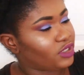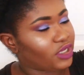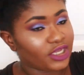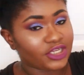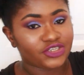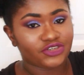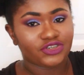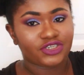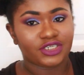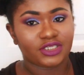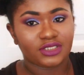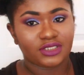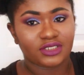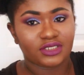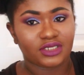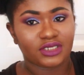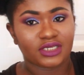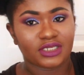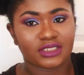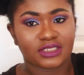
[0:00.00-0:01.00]
As you can
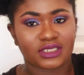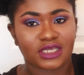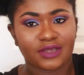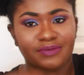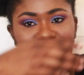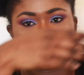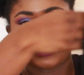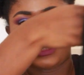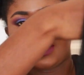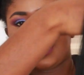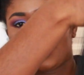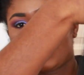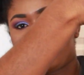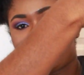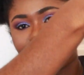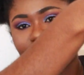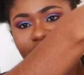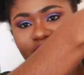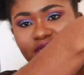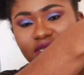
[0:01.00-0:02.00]
see, it's coming
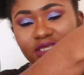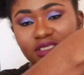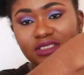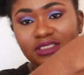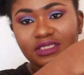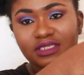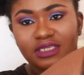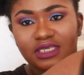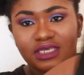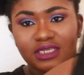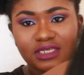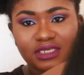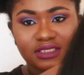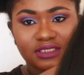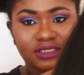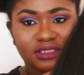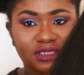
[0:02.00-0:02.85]
together. It's neat, it's